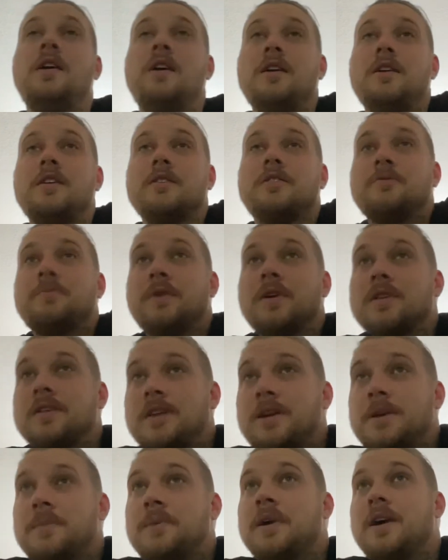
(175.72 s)
Expect
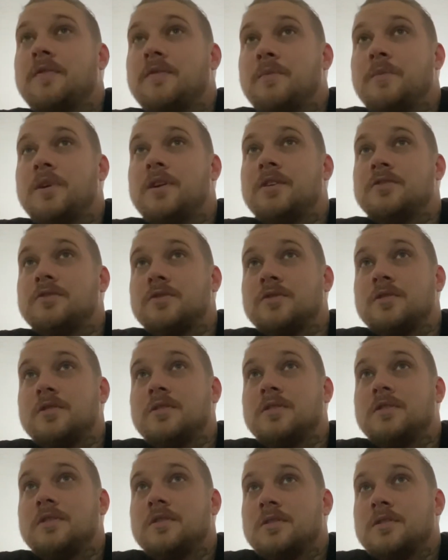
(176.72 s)
him to have a
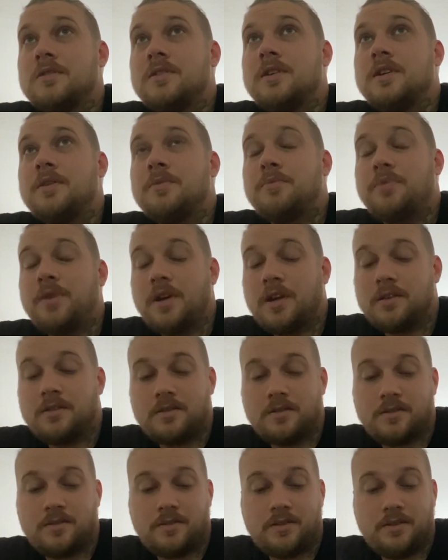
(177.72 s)
major impact
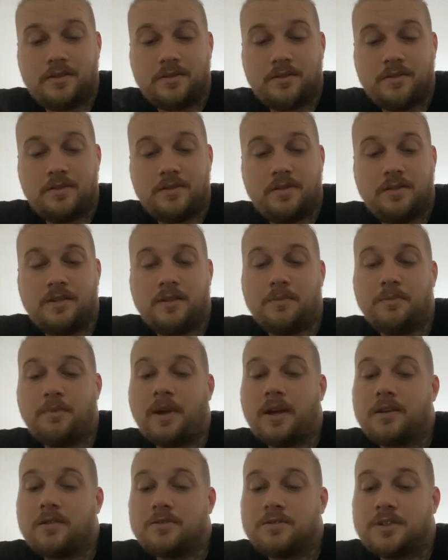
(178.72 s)
this season. Then
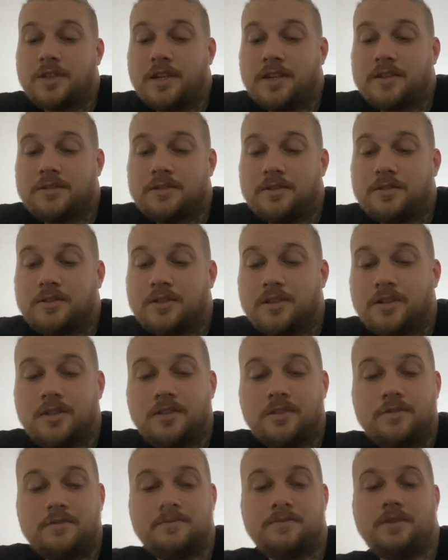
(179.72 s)
Michael Jackson
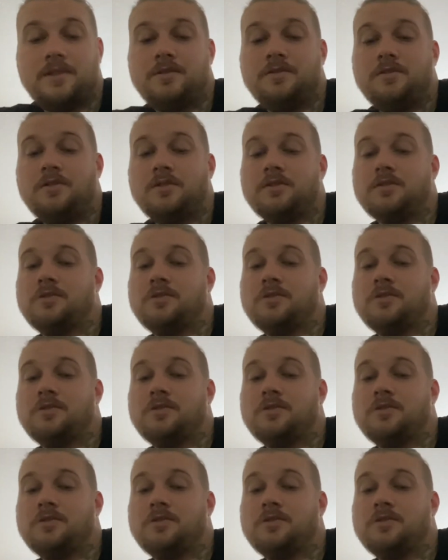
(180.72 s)
III, he's looked